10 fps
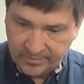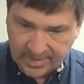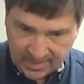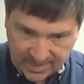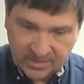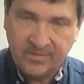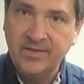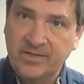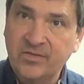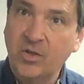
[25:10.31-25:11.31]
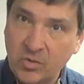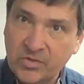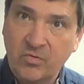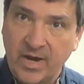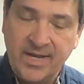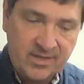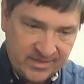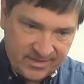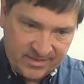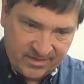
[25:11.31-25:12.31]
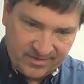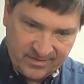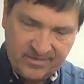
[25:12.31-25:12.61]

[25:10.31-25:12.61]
It looks great because it's